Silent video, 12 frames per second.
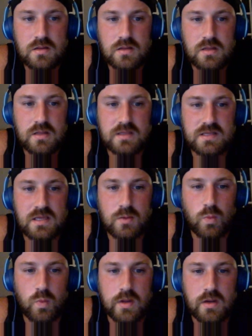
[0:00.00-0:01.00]
Let's get
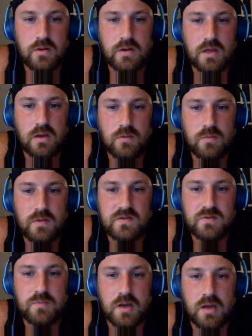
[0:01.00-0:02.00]
weird, yo. Let's
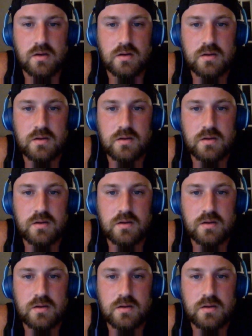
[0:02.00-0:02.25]
do Ponder.